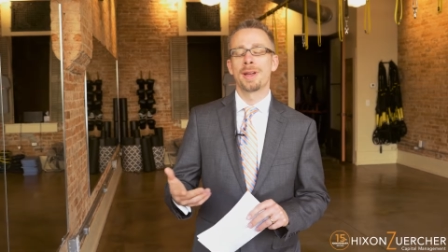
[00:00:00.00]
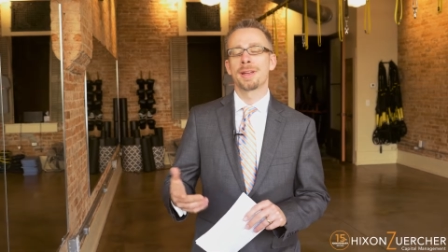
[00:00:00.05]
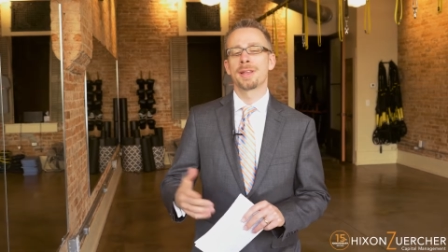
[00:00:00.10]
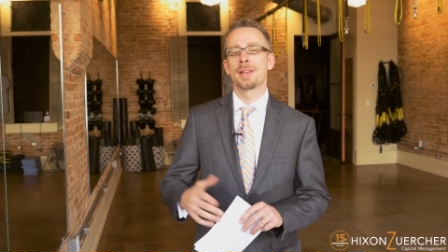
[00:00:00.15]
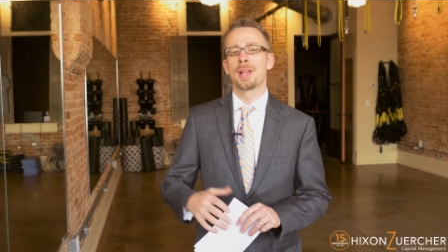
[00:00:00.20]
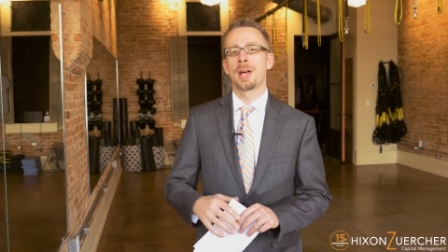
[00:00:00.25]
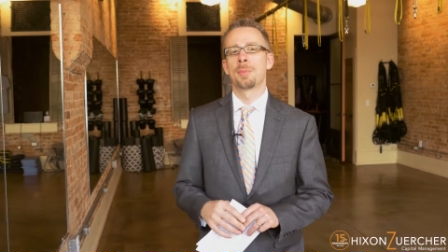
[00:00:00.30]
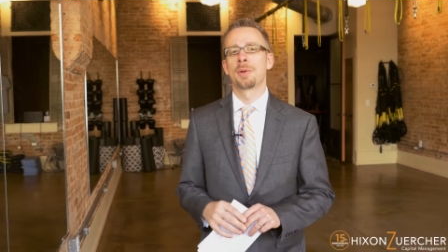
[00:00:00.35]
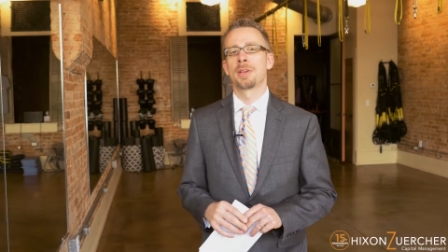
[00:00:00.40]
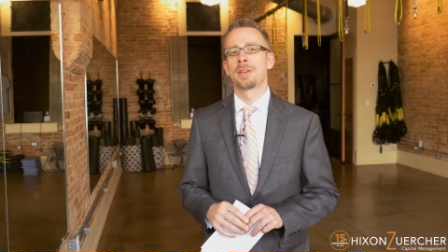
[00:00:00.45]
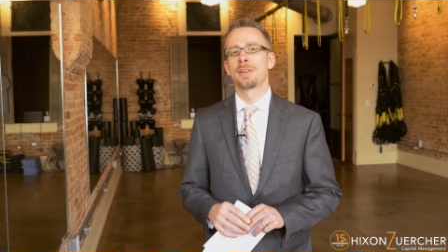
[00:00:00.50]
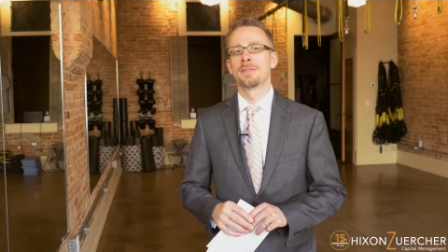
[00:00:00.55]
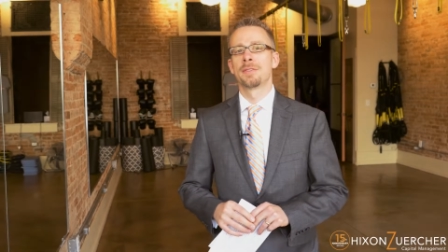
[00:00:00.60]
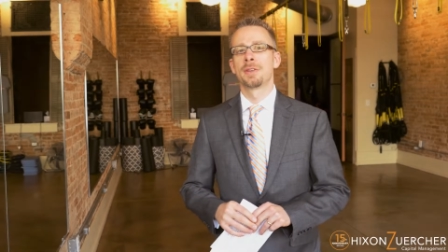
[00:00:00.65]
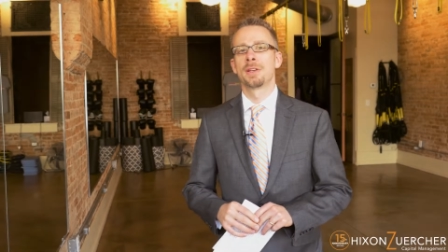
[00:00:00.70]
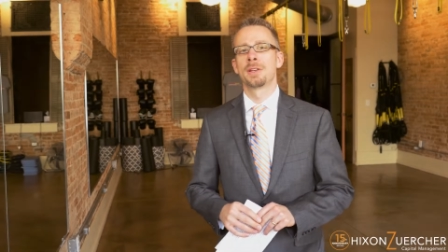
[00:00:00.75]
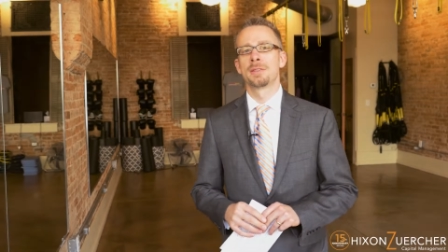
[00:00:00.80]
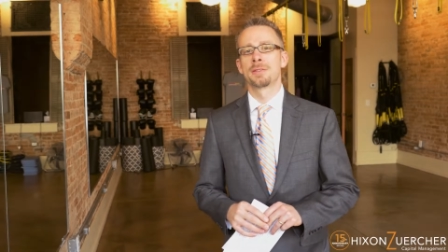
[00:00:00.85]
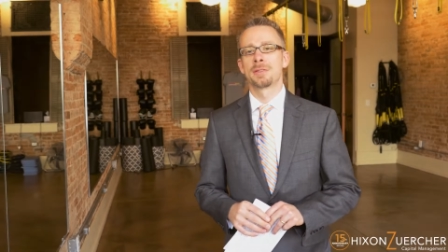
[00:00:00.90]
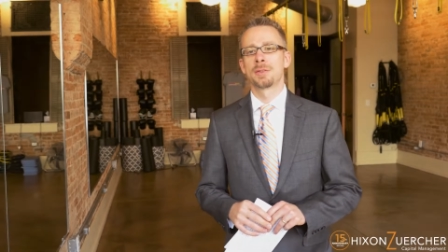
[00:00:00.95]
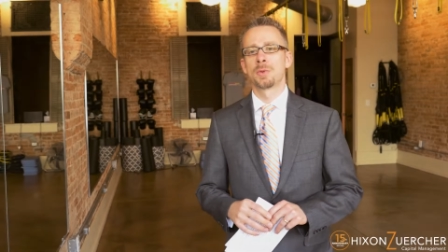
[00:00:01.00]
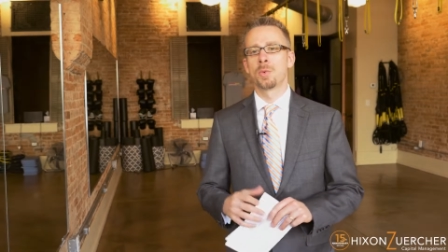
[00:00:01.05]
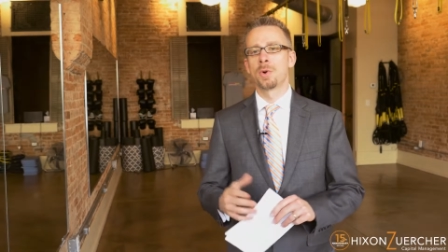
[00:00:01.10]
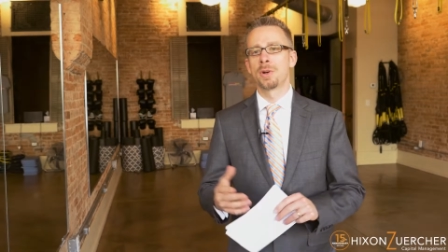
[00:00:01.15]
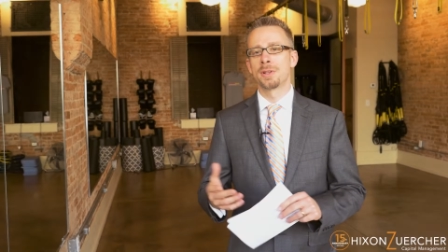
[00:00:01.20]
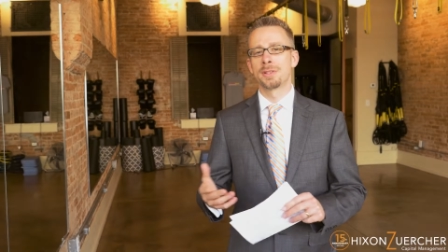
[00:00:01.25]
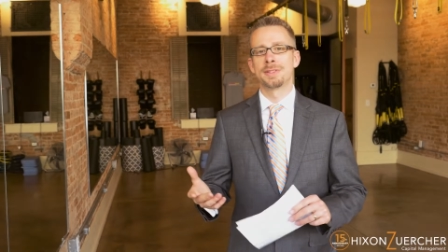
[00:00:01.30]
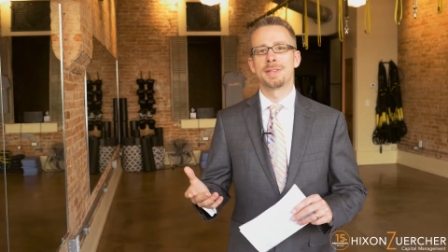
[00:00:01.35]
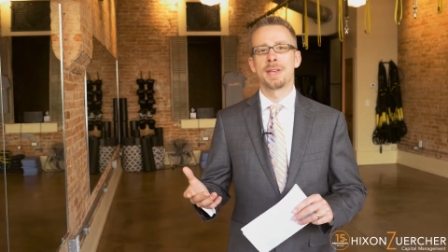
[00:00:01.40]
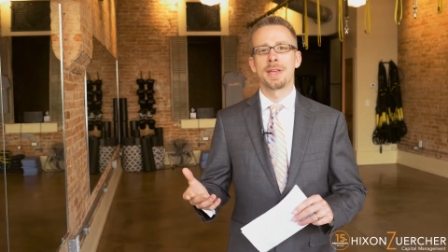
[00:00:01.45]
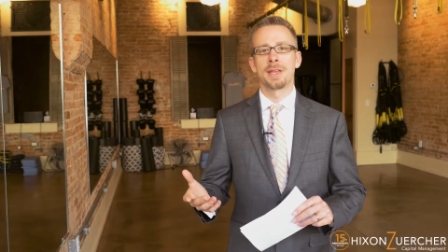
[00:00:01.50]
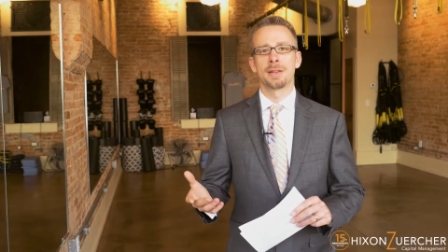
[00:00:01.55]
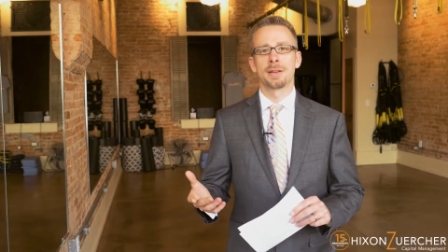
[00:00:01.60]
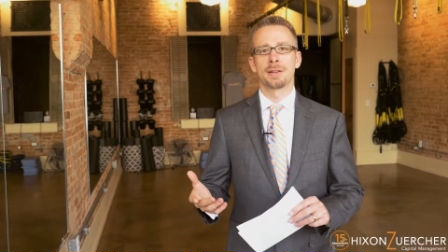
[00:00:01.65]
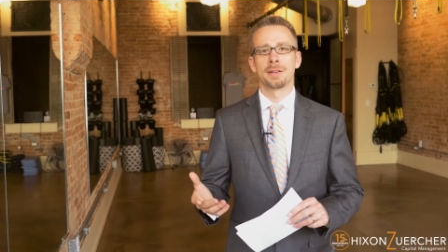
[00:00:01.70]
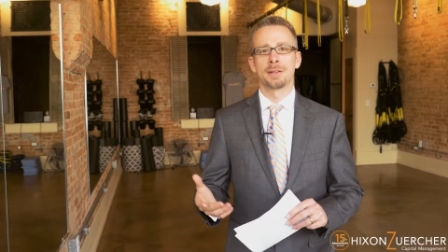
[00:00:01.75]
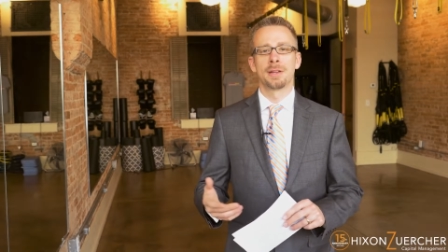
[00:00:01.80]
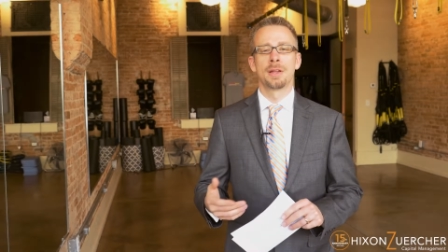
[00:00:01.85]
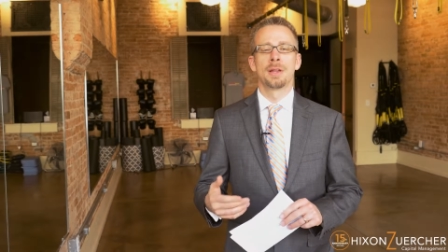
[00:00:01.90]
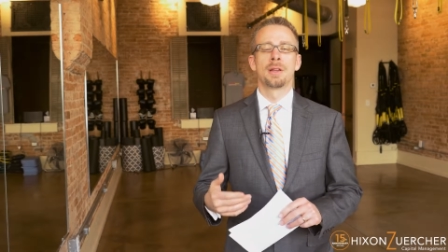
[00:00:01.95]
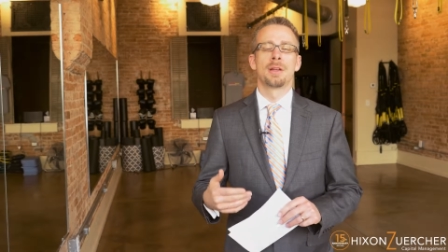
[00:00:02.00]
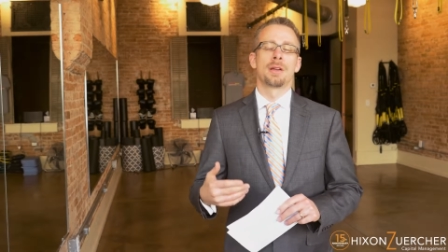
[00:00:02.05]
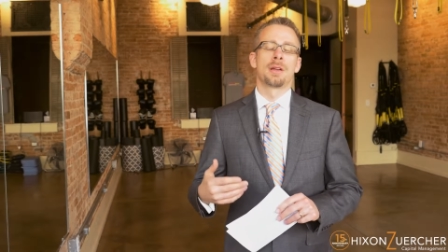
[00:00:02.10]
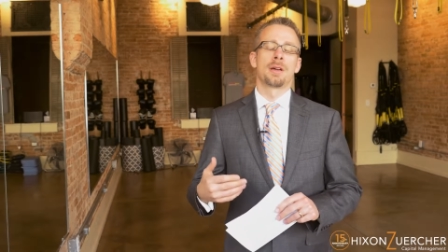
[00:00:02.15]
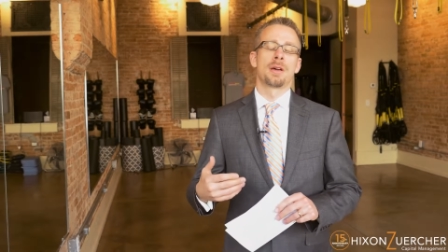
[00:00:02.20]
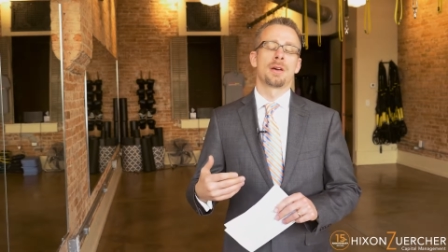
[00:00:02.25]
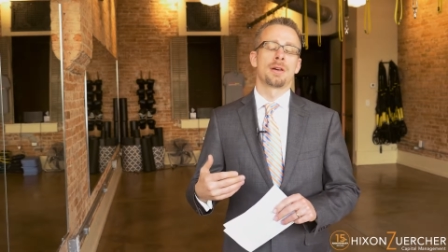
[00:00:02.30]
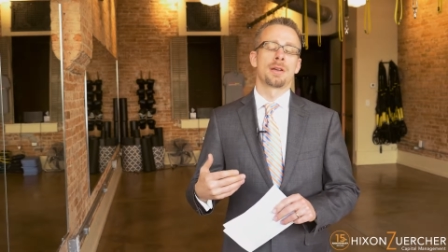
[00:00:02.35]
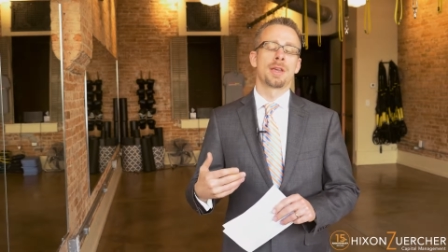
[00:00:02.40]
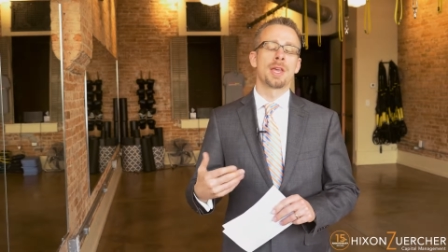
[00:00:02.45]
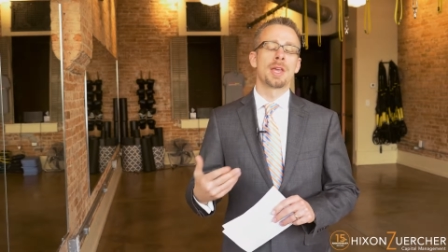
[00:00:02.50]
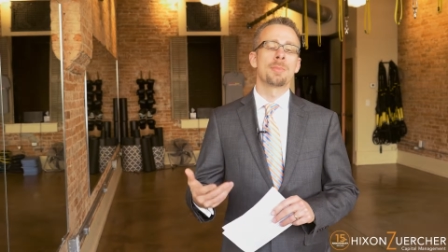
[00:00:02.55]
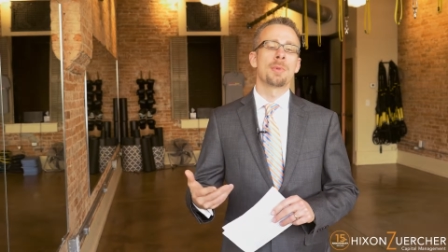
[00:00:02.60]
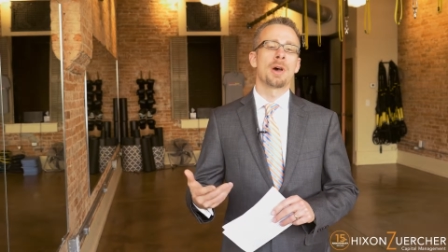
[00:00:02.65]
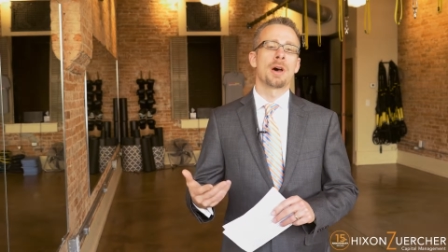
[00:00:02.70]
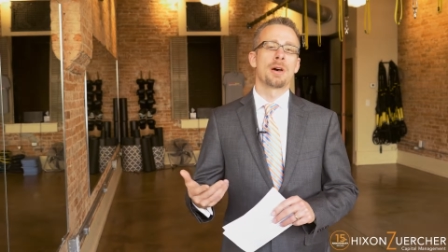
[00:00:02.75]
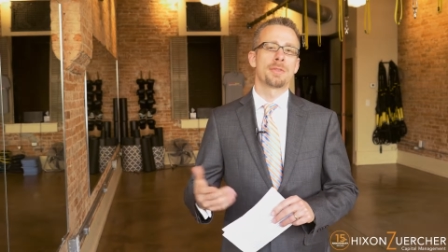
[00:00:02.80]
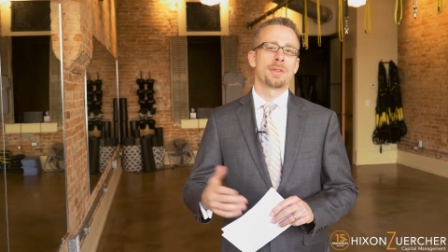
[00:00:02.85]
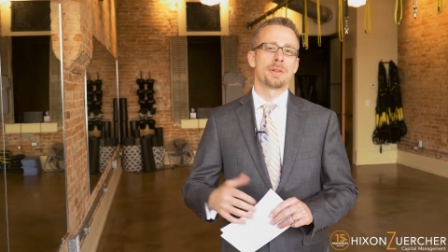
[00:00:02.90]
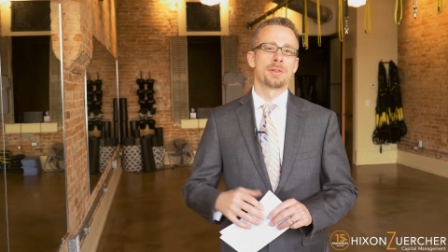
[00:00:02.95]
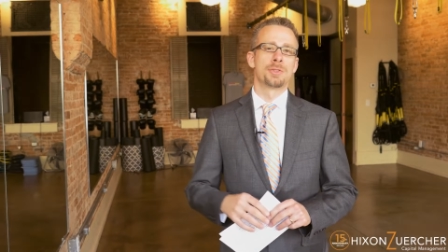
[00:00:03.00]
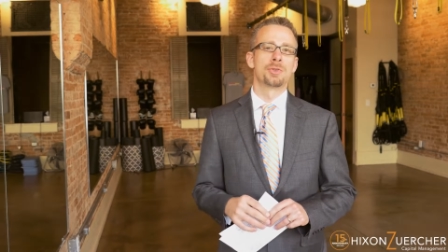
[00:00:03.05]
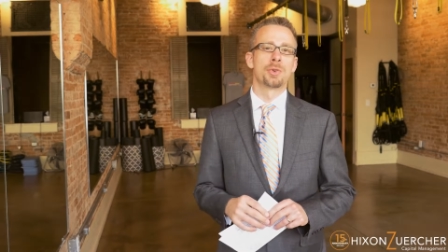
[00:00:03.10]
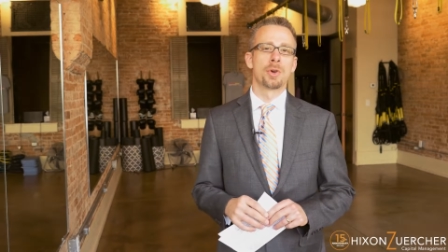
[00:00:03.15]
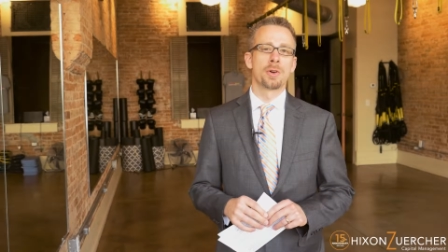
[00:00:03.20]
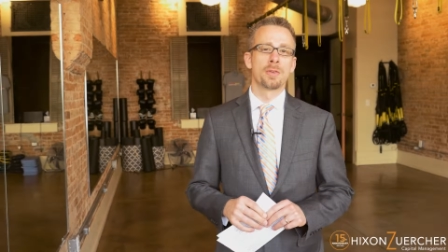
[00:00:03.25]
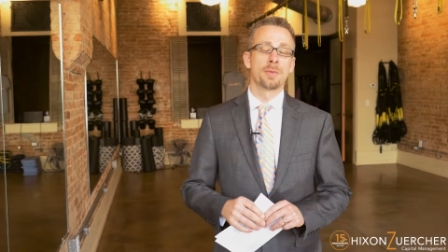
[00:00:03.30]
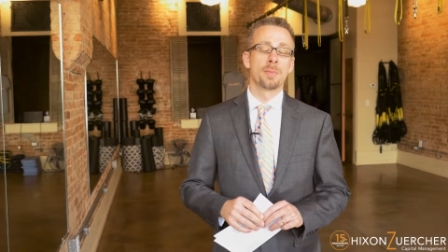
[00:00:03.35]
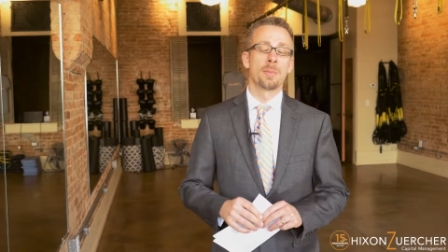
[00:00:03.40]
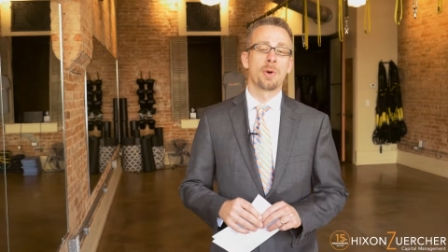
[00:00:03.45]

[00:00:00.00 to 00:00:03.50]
economic events and what data uh, came out that drove